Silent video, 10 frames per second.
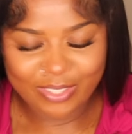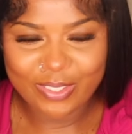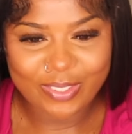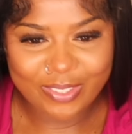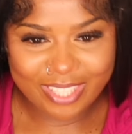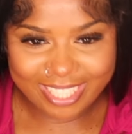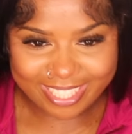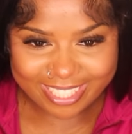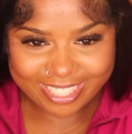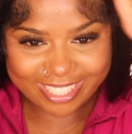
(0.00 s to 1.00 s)
Ooh,
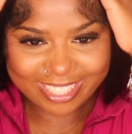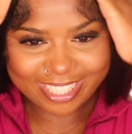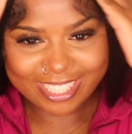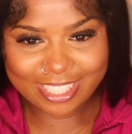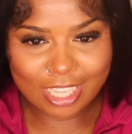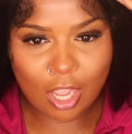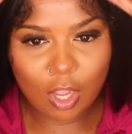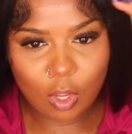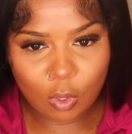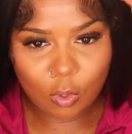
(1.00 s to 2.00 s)

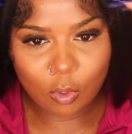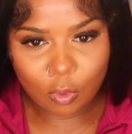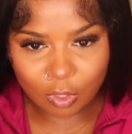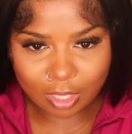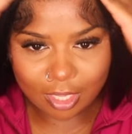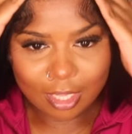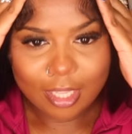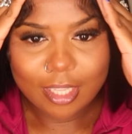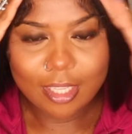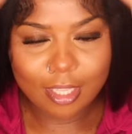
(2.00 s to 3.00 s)
so
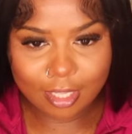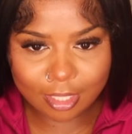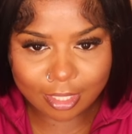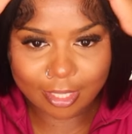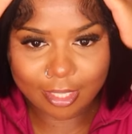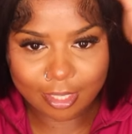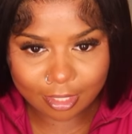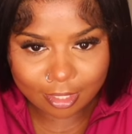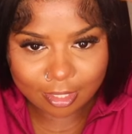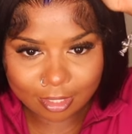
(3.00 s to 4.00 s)
good.